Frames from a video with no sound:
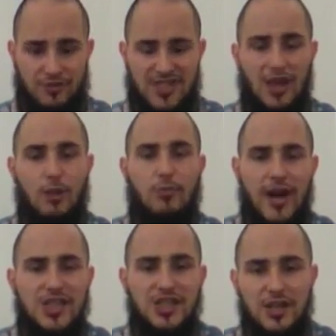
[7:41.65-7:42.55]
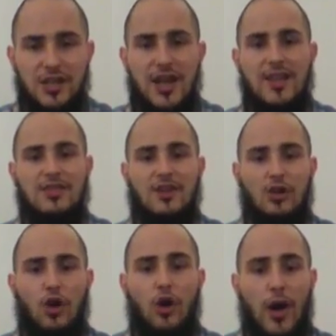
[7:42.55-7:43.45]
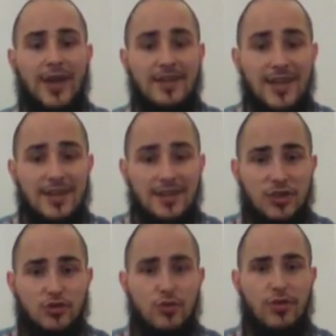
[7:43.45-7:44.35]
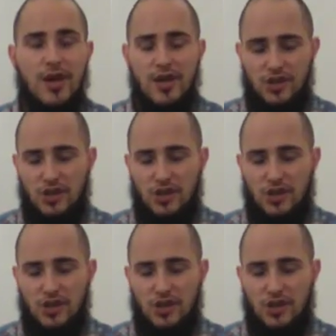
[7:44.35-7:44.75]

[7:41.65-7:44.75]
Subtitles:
of celebration in the law and in the truth.